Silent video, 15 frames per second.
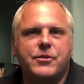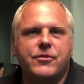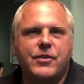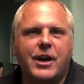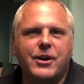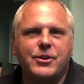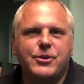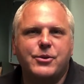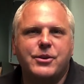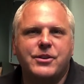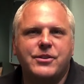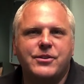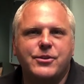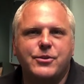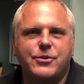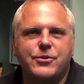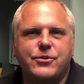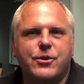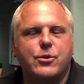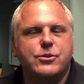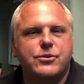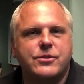of how you can do
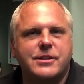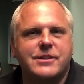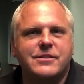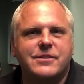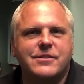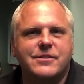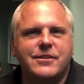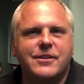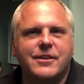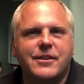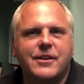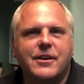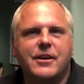social distancing